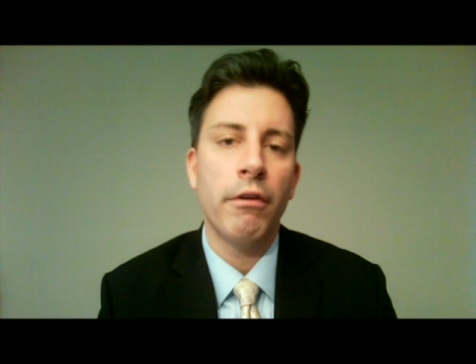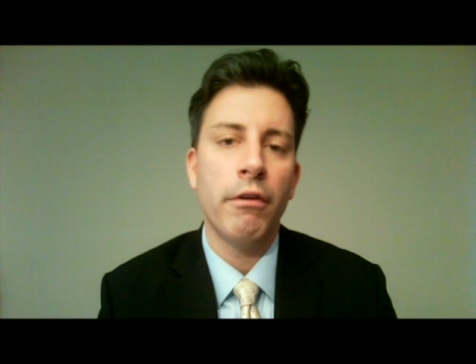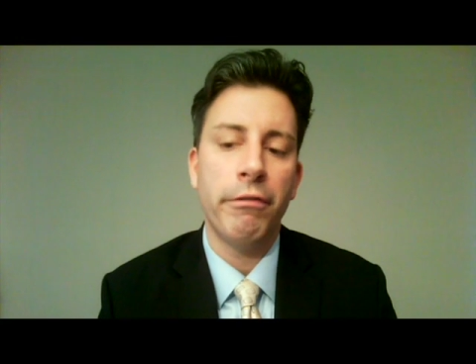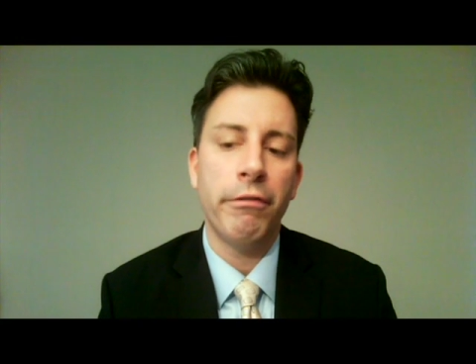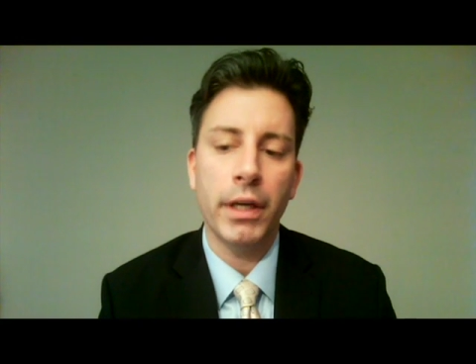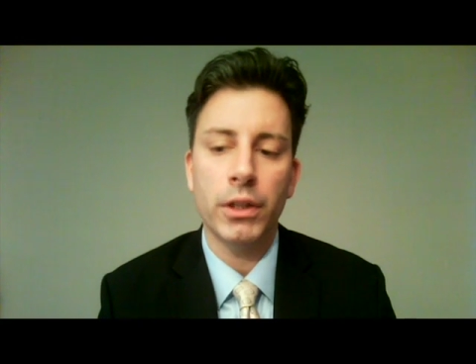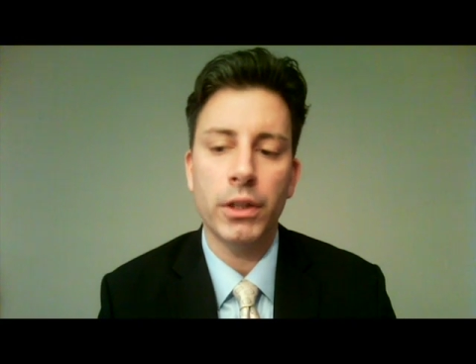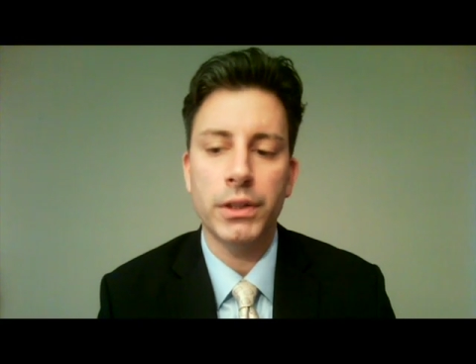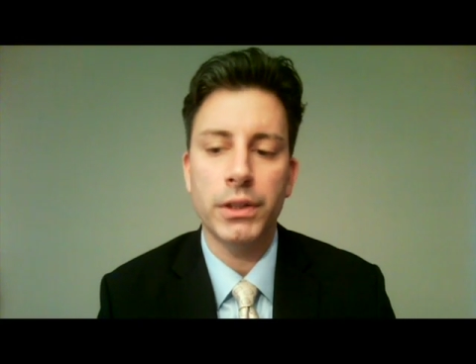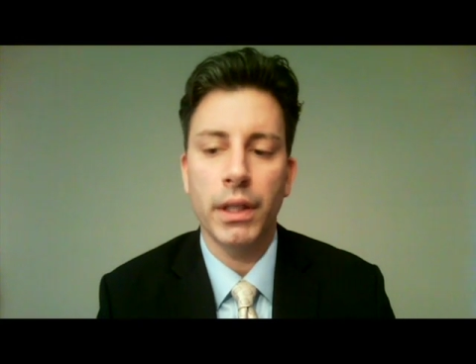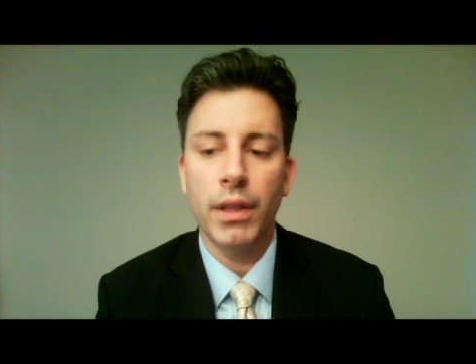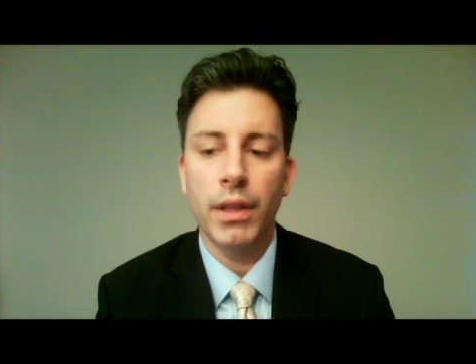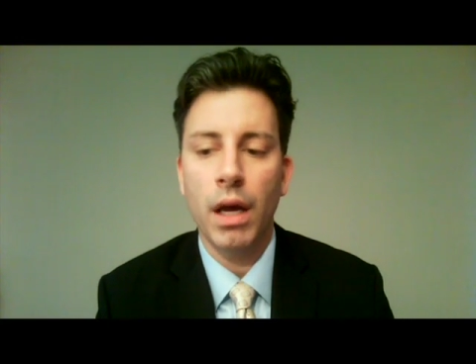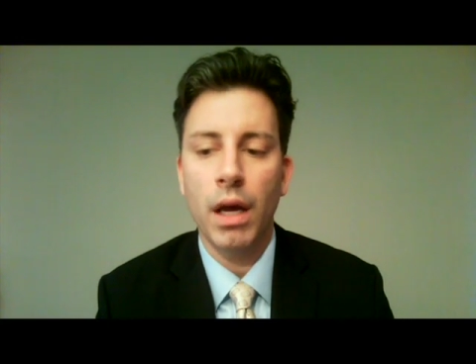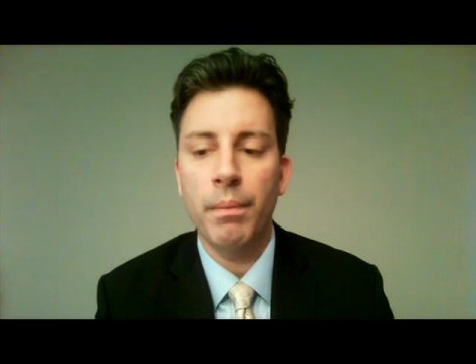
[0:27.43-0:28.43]
fingers to
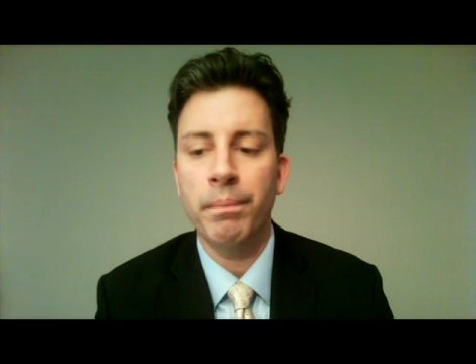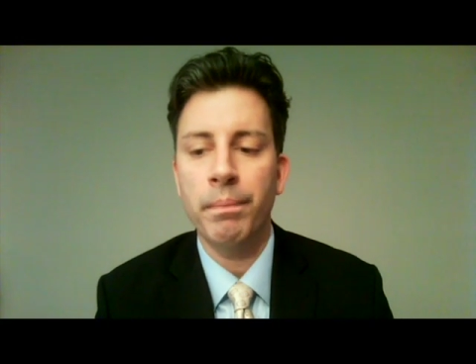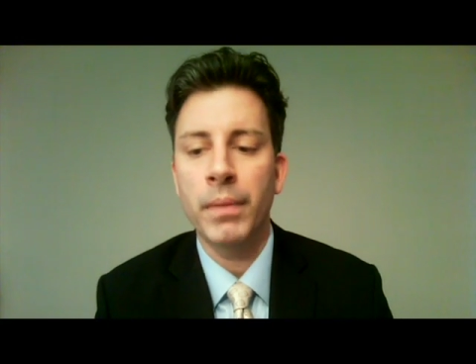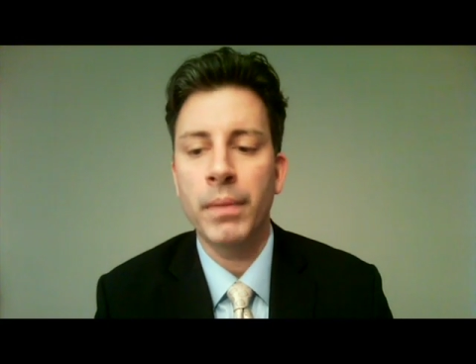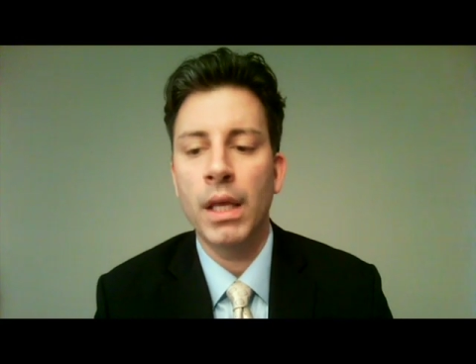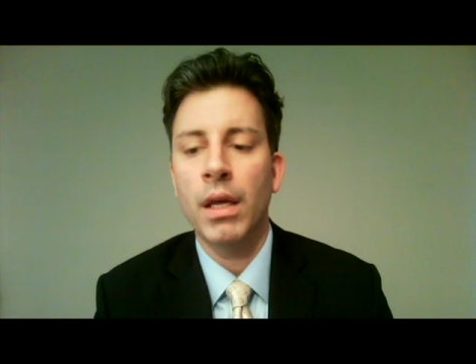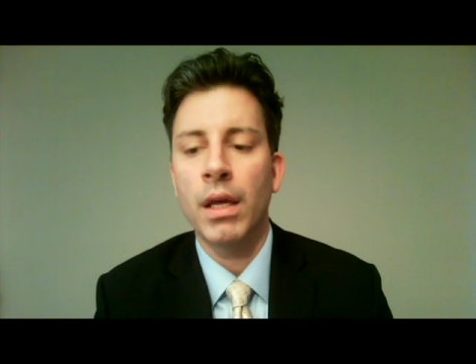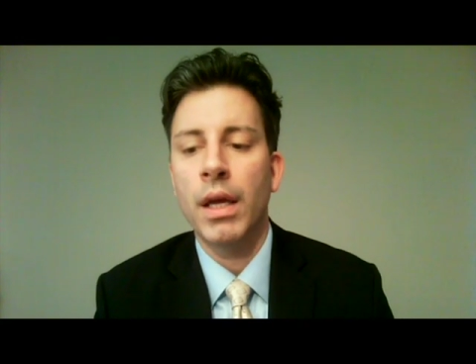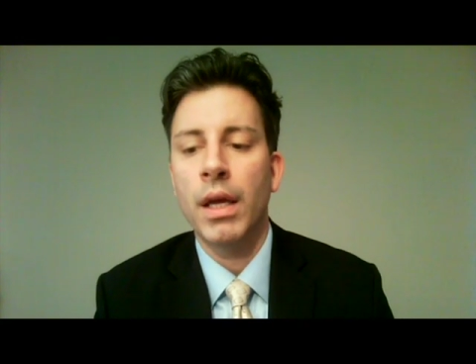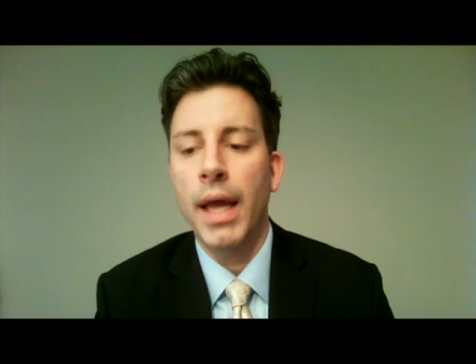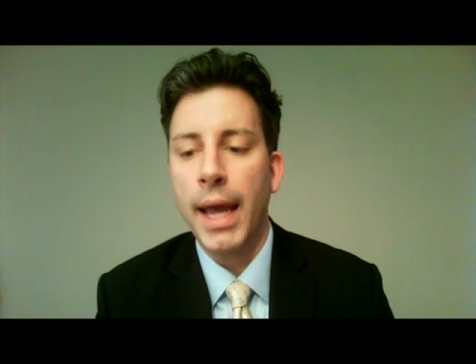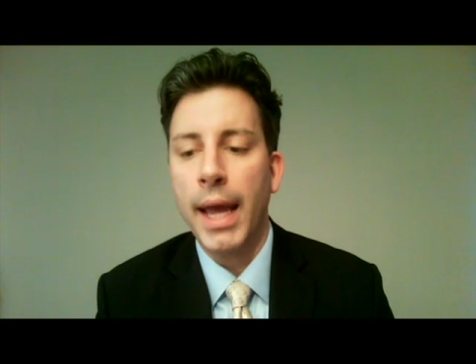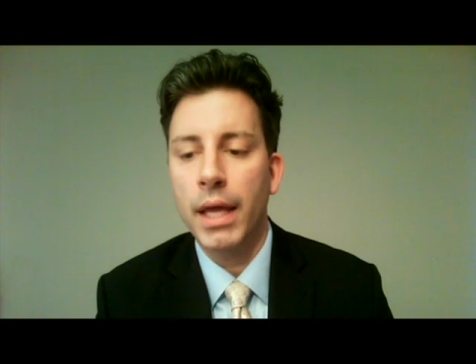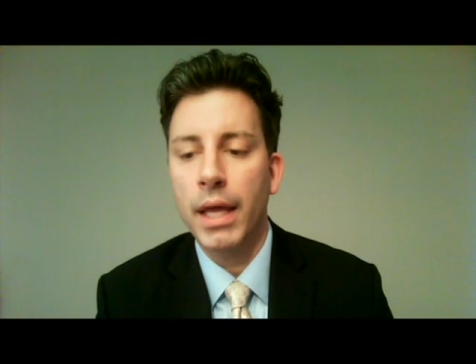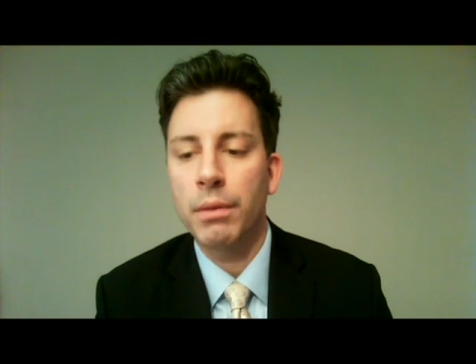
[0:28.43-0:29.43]
thumb,
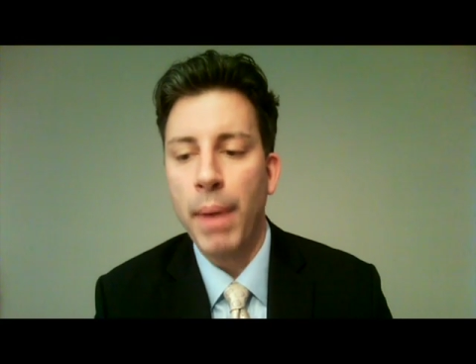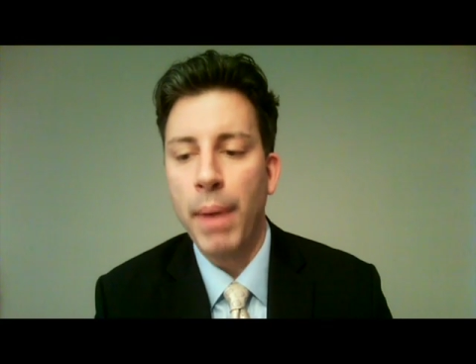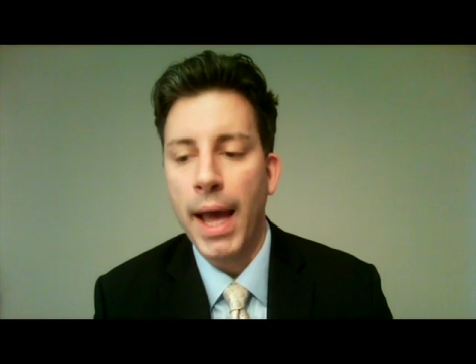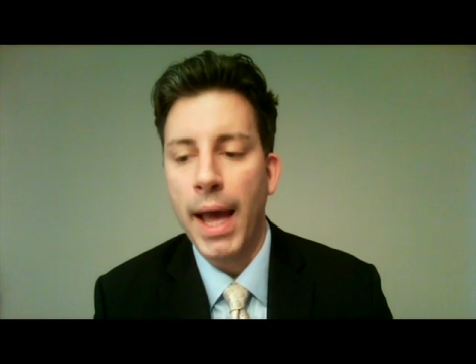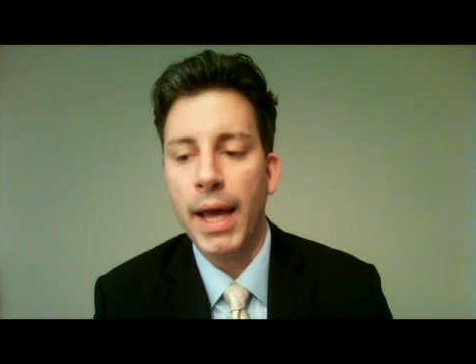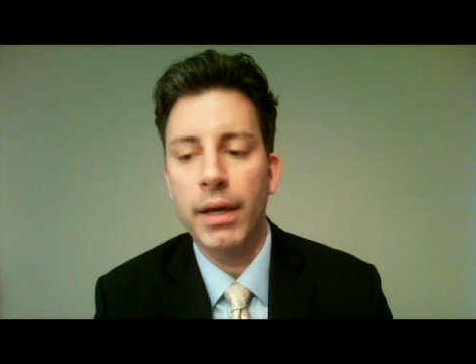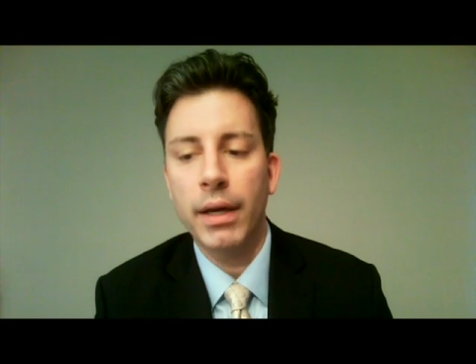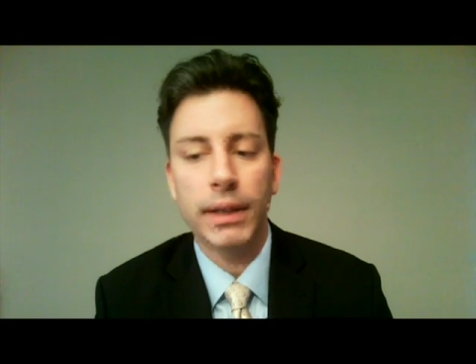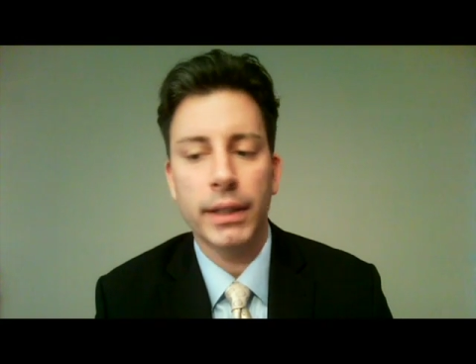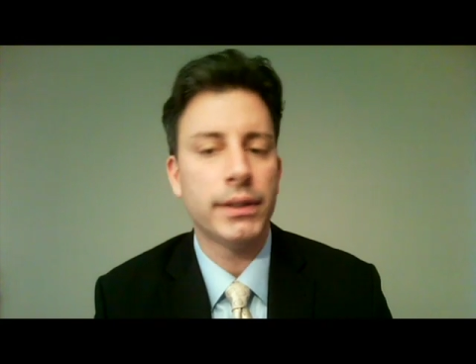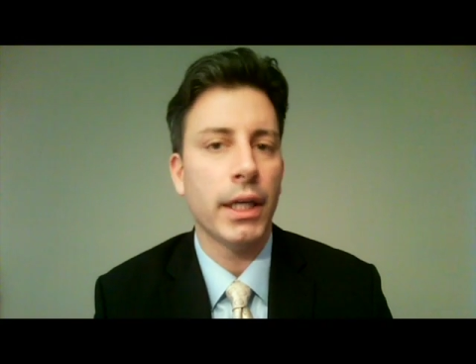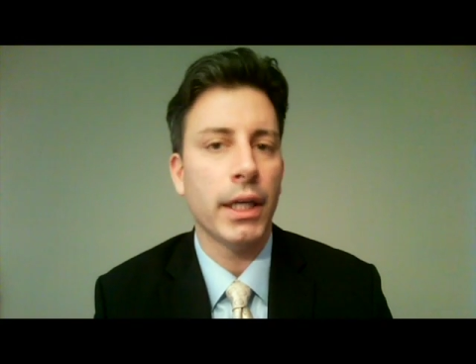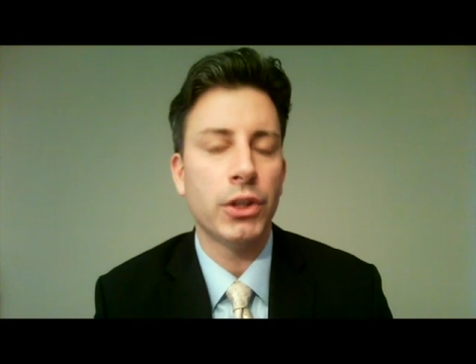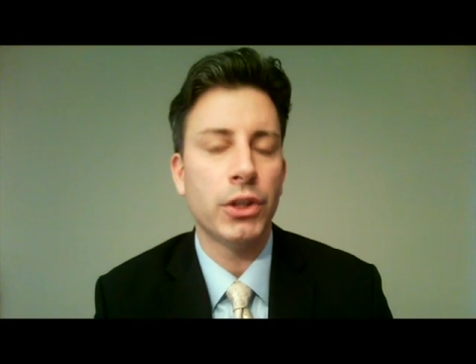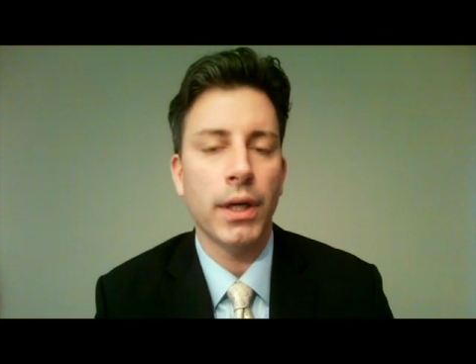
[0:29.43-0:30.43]
hand pat,
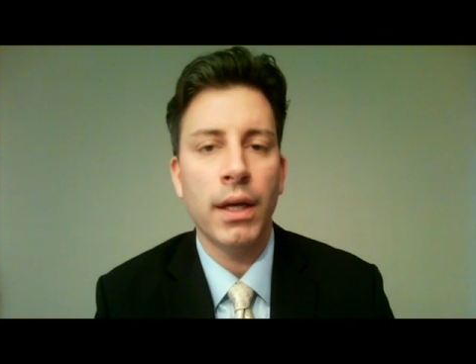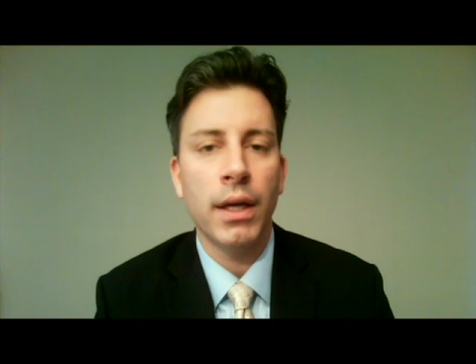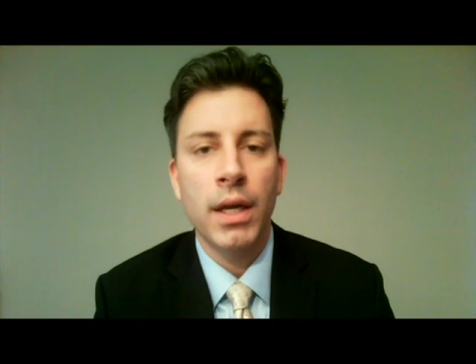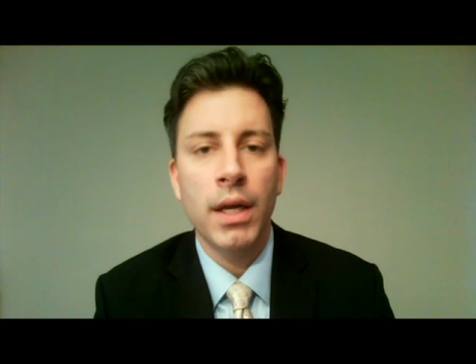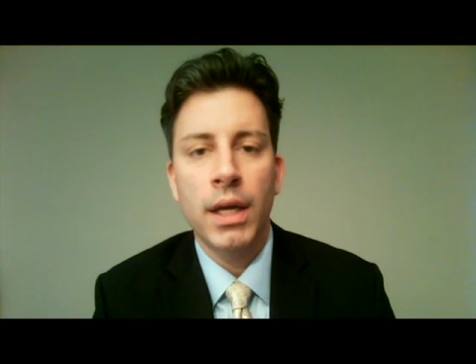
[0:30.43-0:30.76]
etc.